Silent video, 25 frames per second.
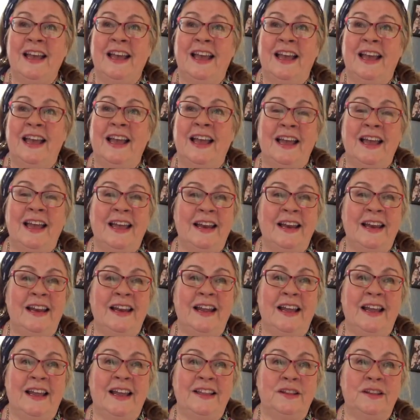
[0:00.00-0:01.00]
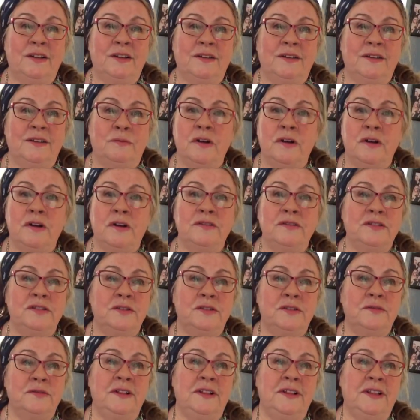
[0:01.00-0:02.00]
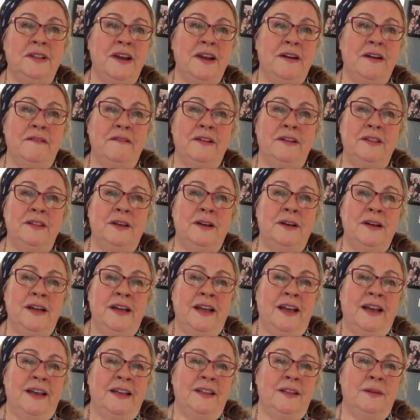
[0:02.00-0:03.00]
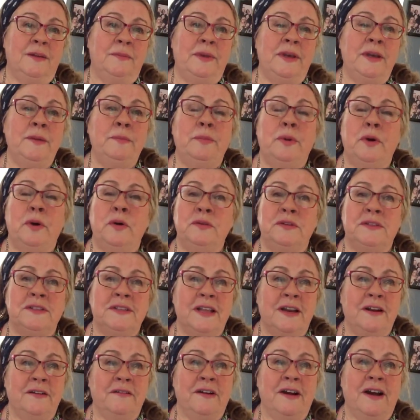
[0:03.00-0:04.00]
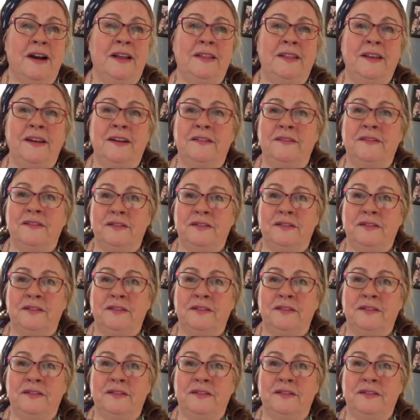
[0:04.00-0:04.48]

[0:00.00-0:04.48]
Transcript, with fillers: And, and the water's so clear. And the, and the big boats that are on there.